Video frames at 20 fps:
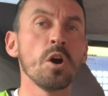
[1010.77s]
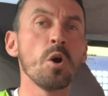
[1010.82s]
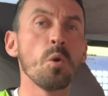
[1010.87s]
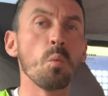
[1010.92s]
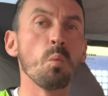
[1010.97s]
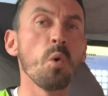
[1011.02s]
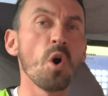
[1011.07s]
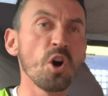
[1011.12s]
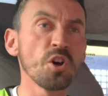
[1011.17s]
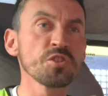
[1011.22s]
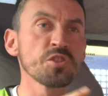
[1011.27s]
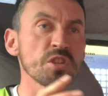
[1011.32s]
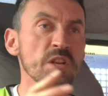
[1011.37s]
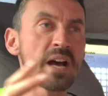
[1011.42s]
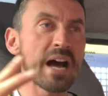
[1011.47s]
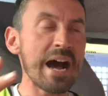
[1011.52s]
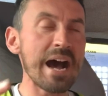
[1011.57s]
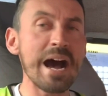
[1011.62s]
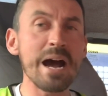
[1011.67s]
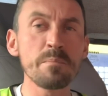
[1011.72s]
was
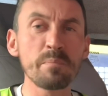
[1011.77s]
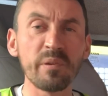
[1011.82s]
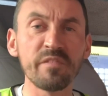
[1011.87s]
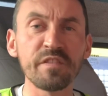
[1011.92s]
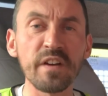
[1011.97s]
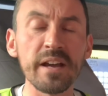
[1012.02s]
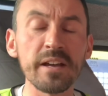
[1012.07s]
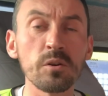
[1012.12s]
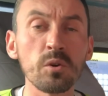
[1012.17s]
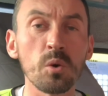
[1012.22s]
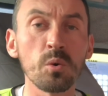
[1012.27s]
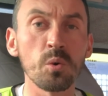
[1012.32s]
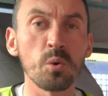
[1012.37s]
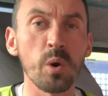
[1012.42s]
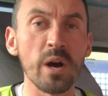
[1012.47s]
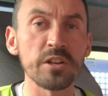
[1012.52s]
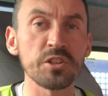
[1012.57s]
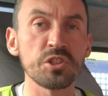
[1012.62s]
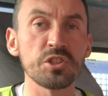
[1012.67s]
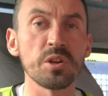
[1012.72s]
a hypothetical
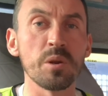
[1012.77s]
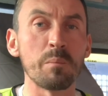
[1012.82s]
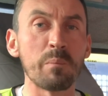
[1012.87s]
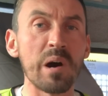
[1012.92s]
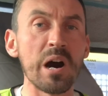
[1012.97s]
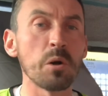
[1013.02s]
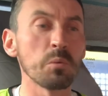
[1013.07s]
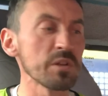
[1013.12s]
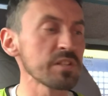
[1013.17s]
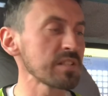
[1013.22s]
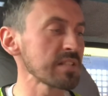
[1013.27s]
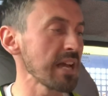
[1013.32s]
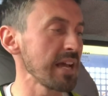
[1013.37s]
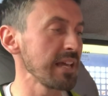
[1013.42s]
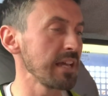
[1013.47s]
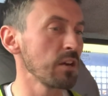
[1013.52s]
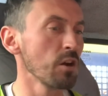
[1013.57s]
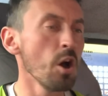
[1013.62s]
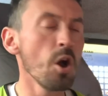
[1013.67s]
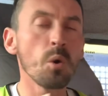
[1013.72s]
question, but I was
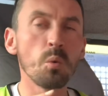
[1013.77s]
saying,